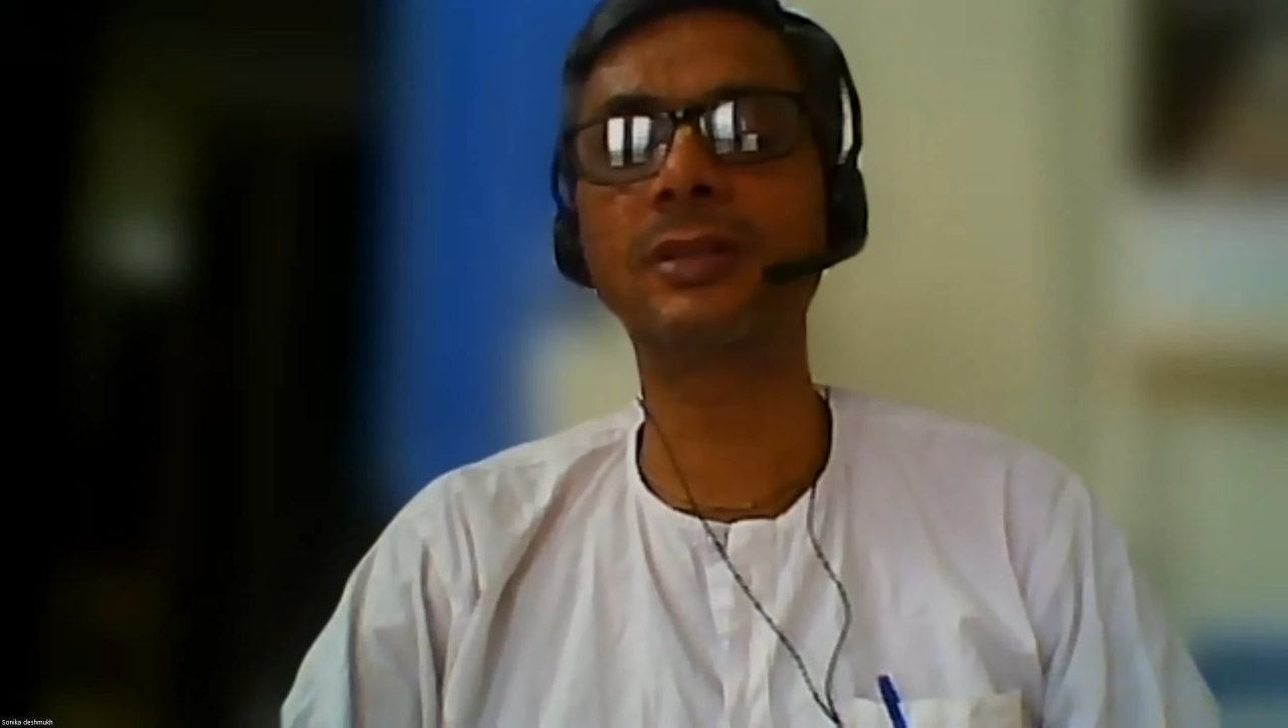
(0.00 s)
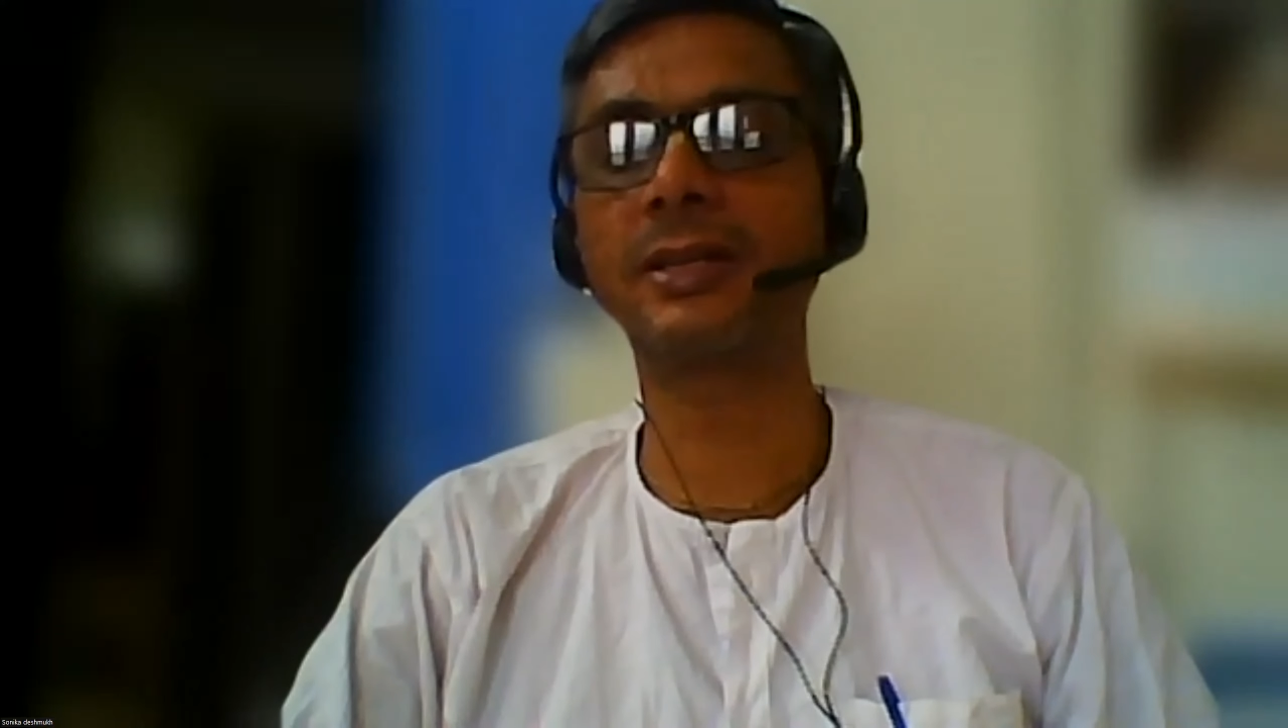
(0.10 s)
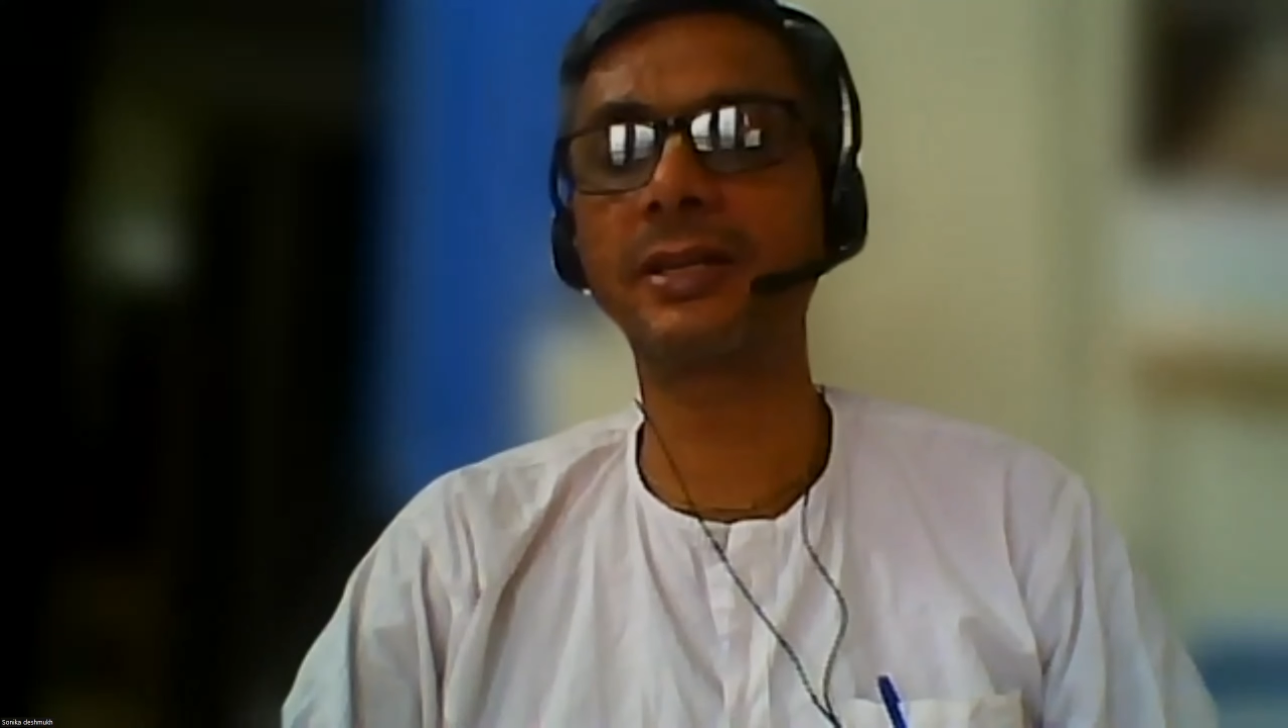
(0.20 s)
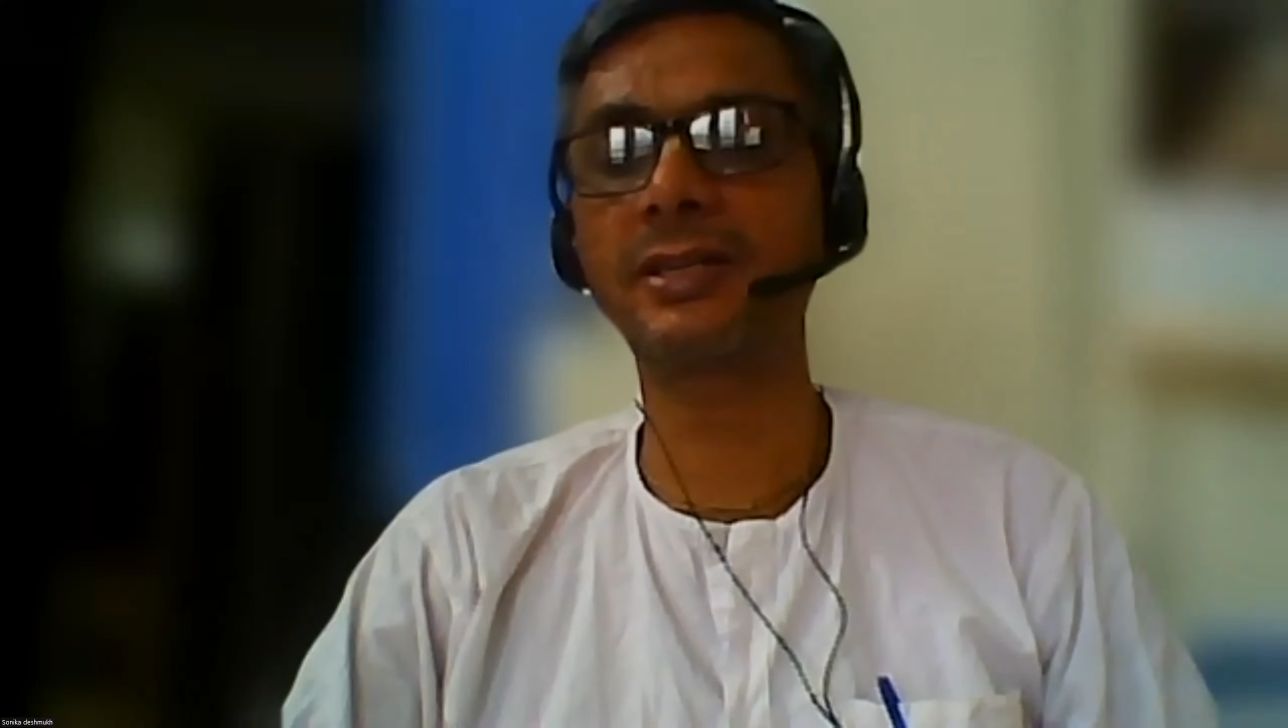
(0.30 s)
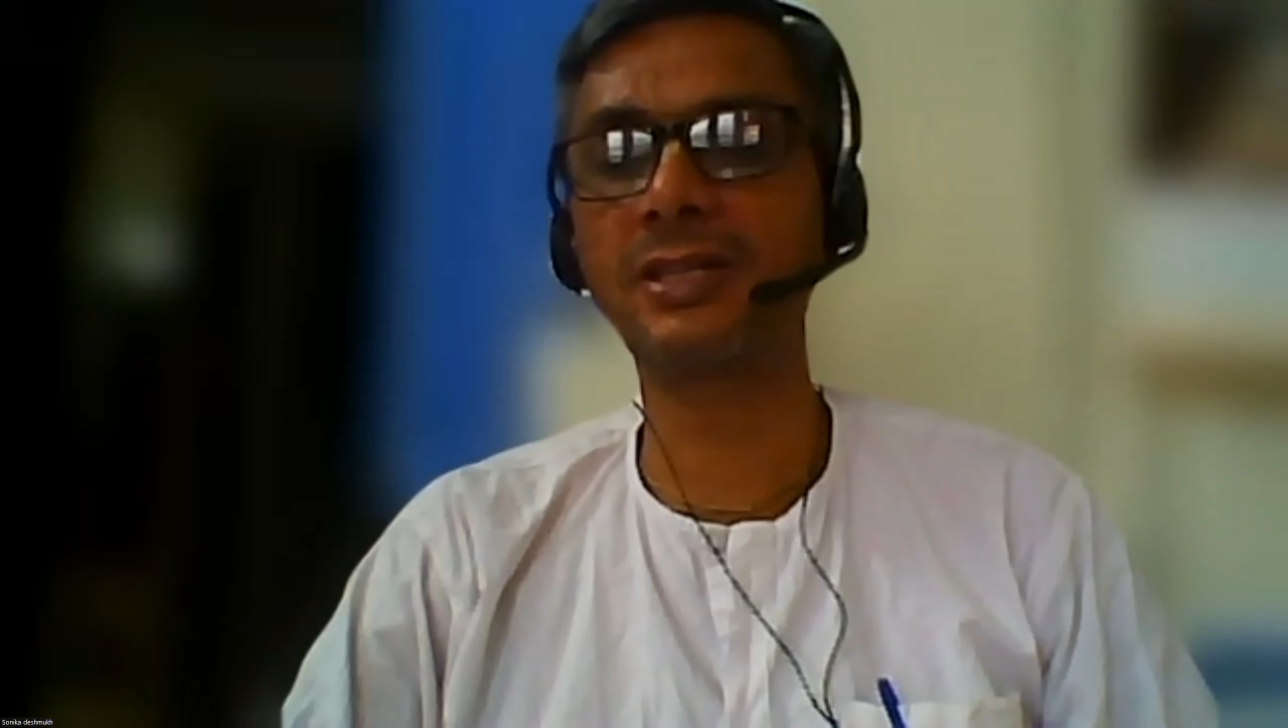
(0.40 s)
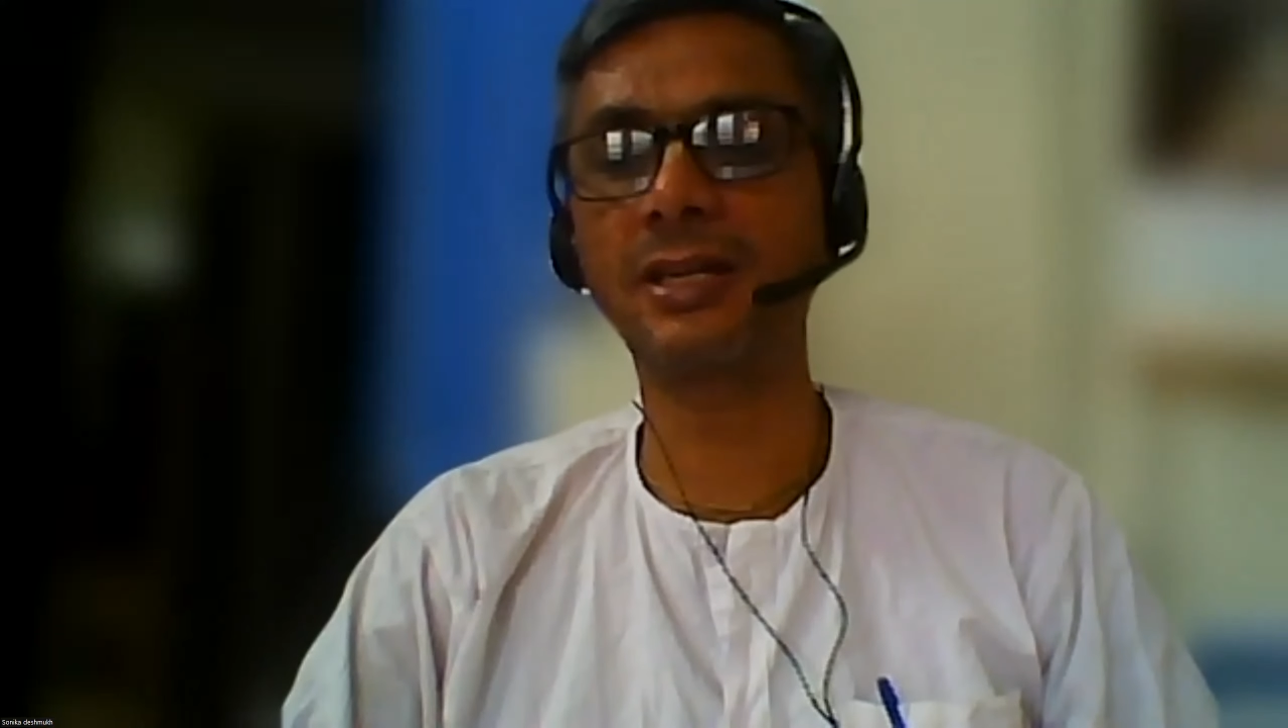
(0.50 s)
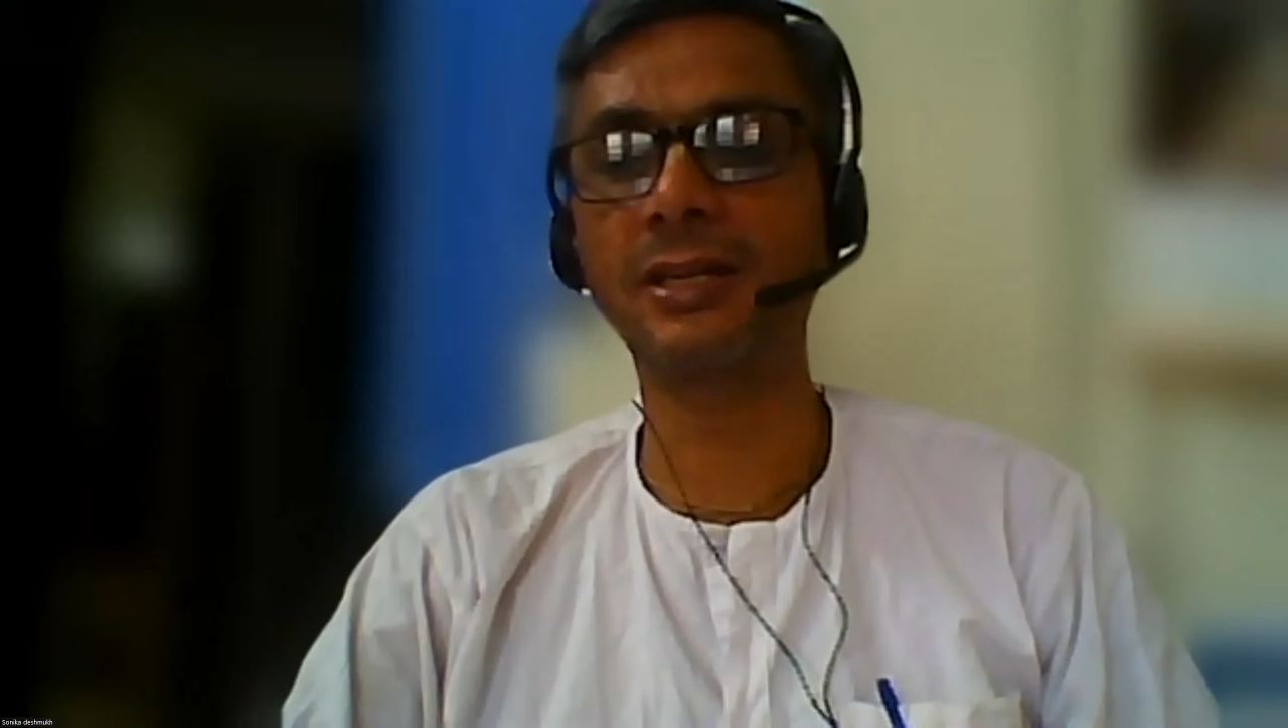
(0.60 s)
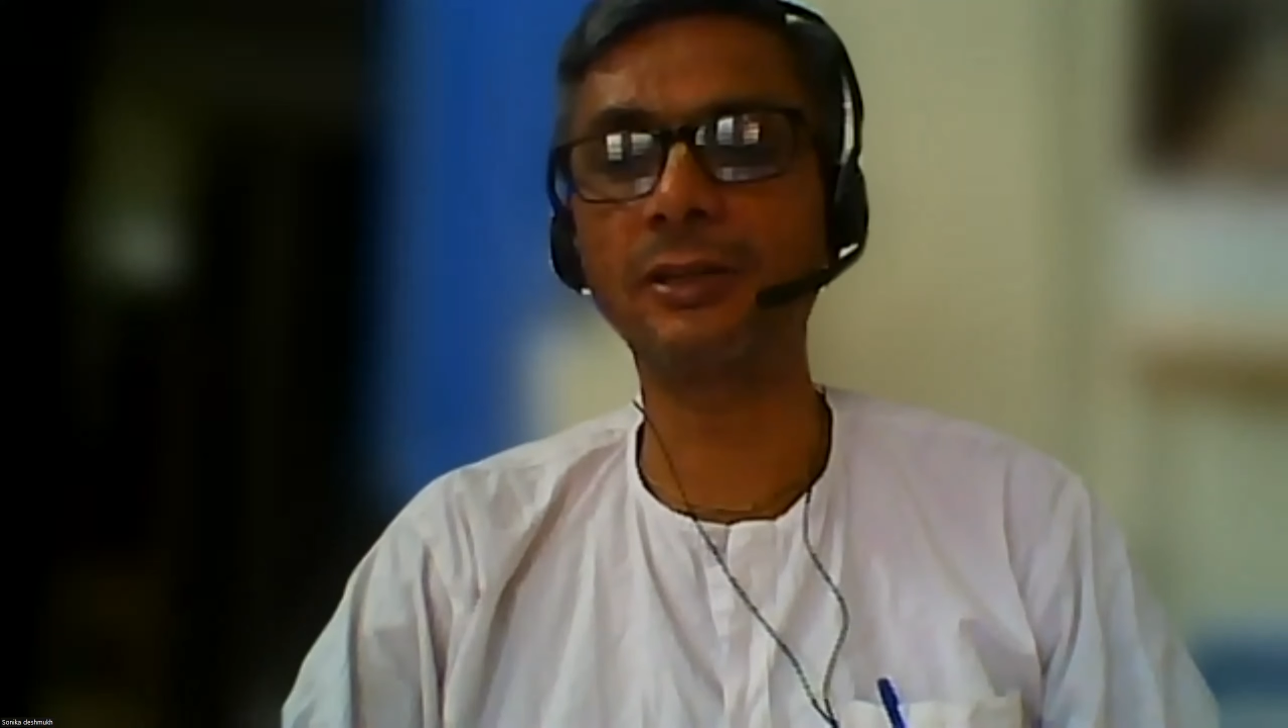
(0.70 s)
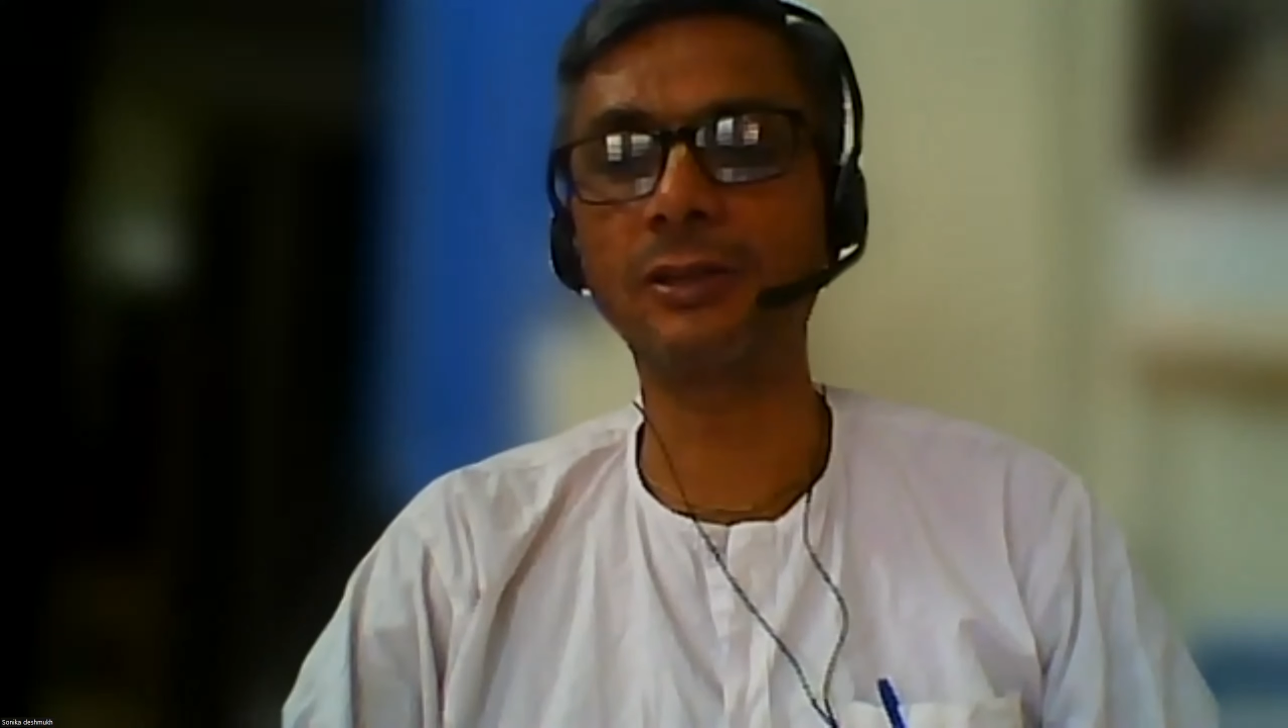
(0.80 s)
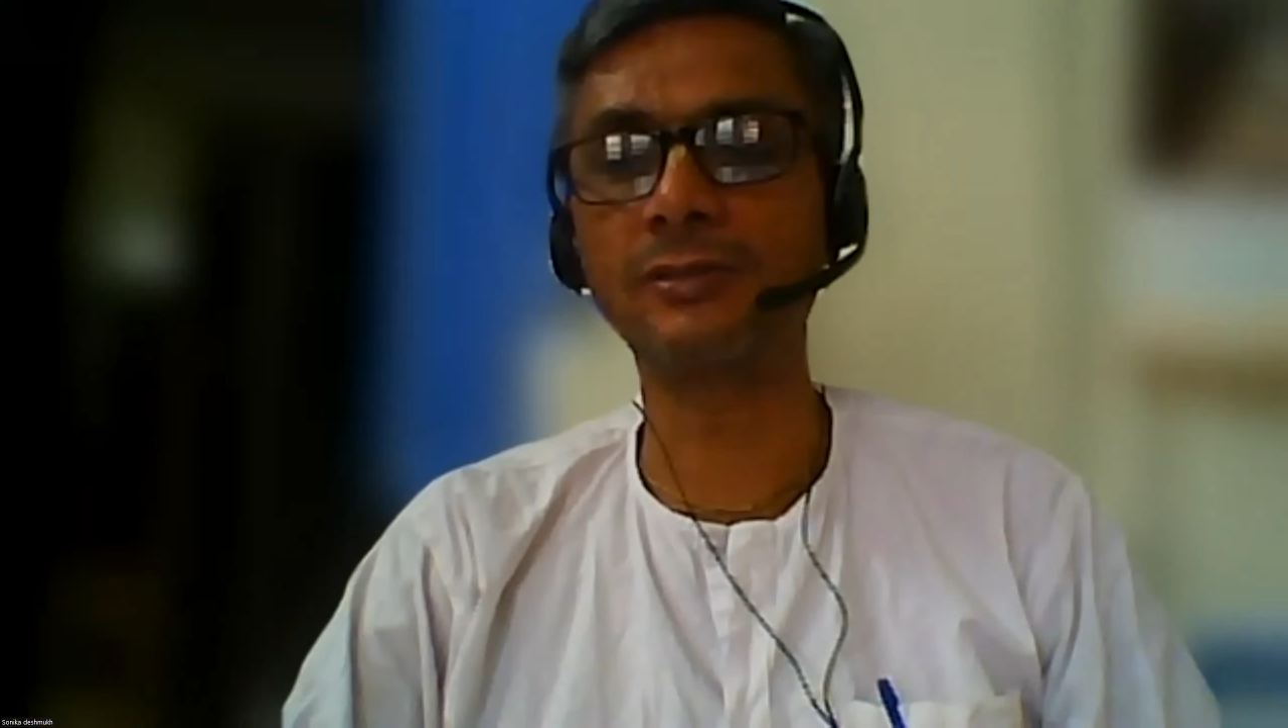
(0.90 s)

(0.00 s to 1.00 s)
Krishna and all.